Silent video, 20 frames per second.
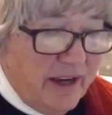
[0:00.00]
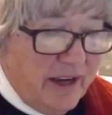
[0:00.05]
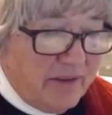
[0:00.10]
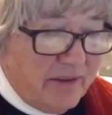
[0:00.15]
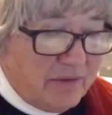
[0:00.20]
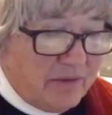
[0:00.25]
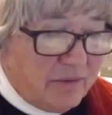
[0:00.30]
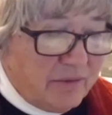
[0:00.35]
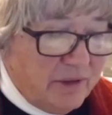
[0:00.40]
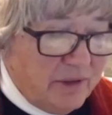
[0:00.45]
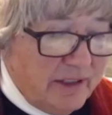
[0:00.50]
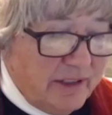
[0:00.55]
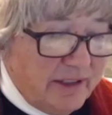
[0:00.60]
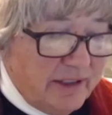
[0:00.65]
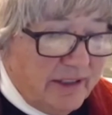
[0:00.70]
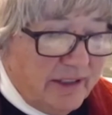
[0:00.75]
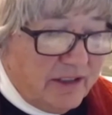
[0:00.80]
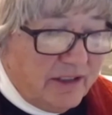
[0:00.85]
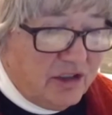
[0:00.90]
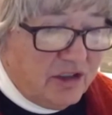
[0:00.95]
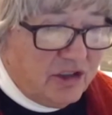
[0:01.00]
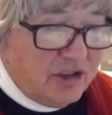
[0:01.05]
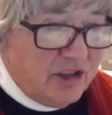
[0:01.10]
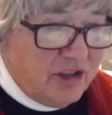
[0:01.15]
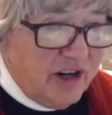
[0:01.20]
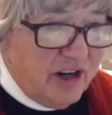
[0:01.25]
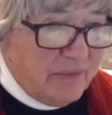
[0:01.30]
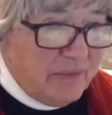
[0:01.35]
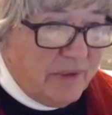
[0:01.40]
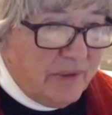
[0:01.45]
have really
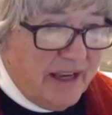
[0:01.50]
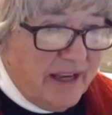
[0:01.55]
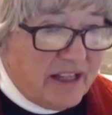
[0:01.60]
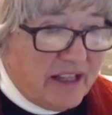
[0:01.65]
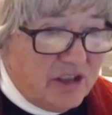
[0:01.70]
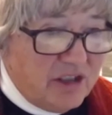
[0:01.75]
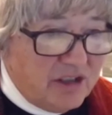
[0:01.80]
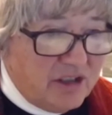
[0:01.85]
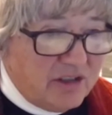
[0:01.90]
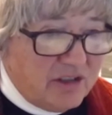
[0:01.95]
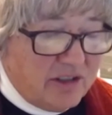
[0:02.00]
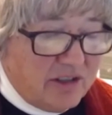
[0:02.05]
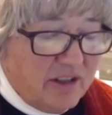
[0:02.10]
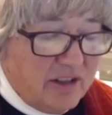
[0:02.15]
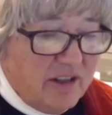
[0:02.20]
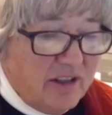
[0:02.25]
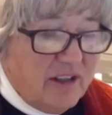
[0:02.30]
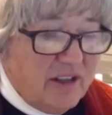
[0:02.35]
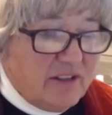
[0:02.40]
sharp edges